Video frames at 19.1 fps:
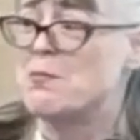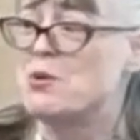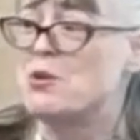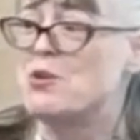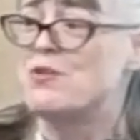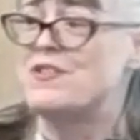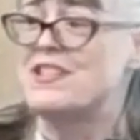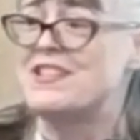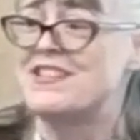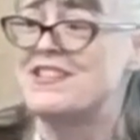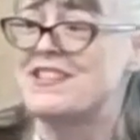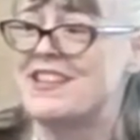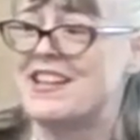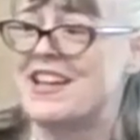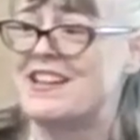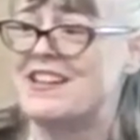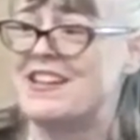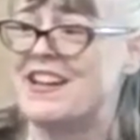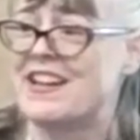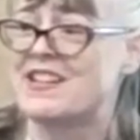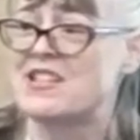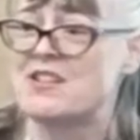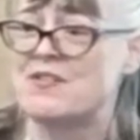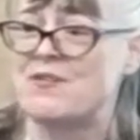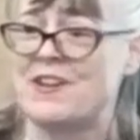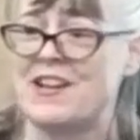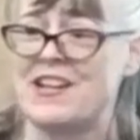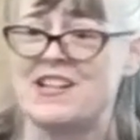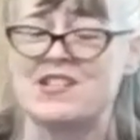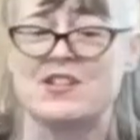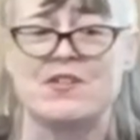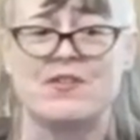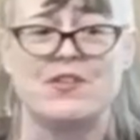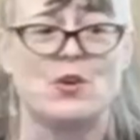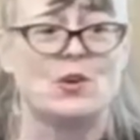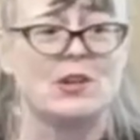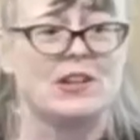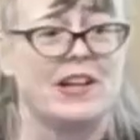moved into that next phase
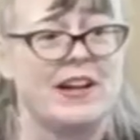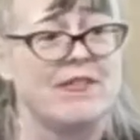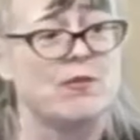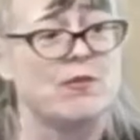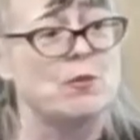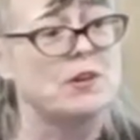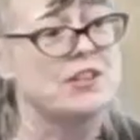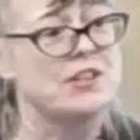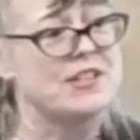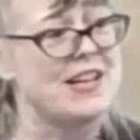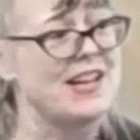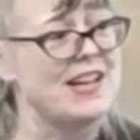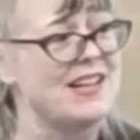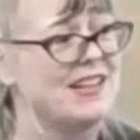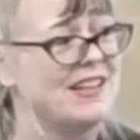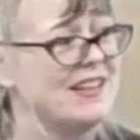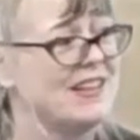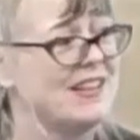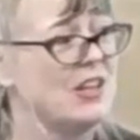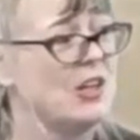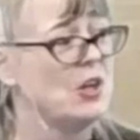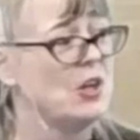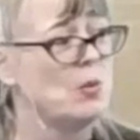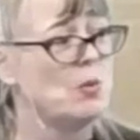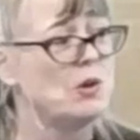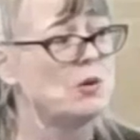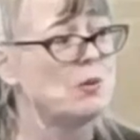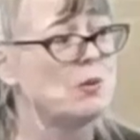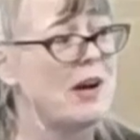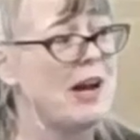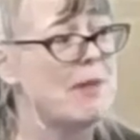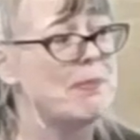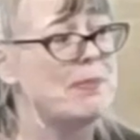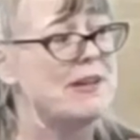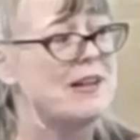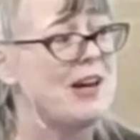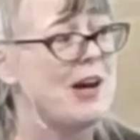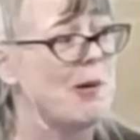of your life, we're done. We'll
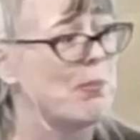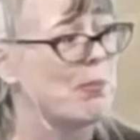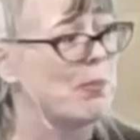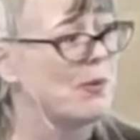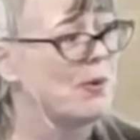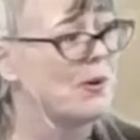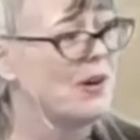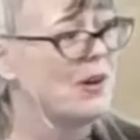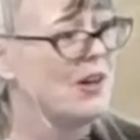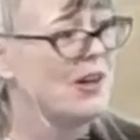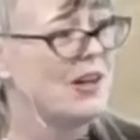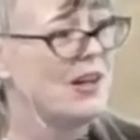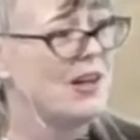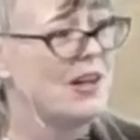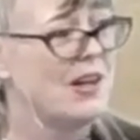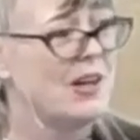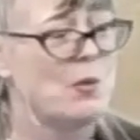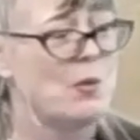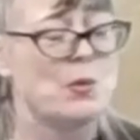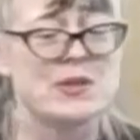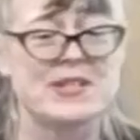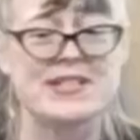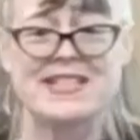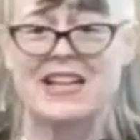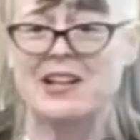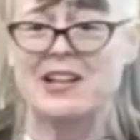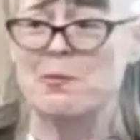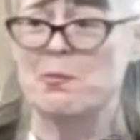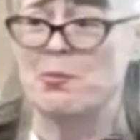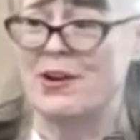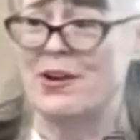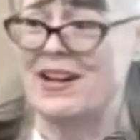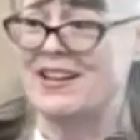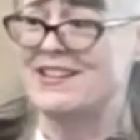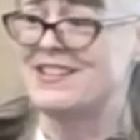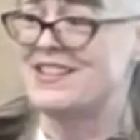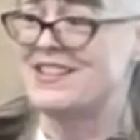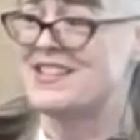wrap it up. We'll
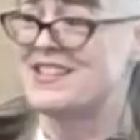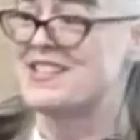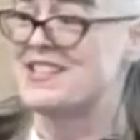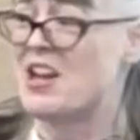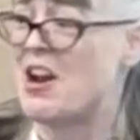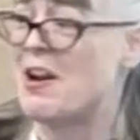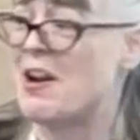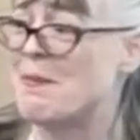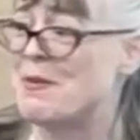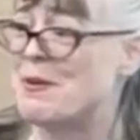celebrate this time